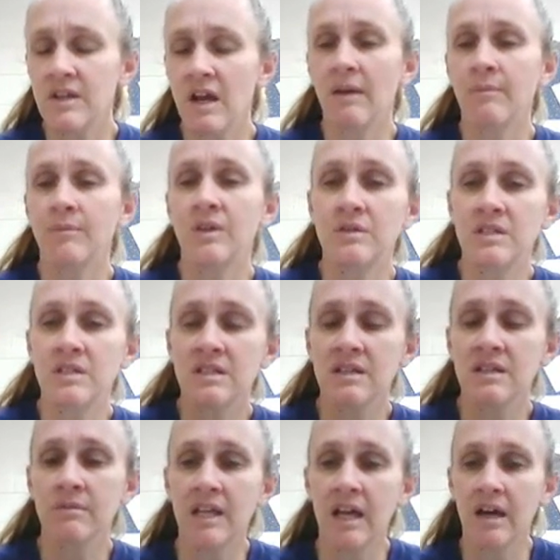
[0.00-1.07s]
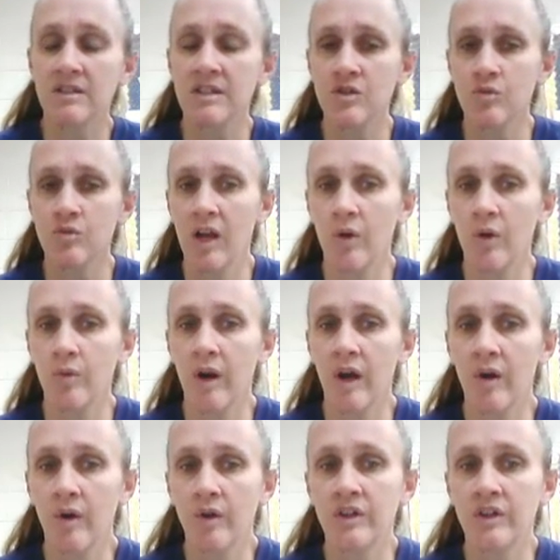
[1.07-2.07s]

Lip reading: I'm using somebody else's railroad.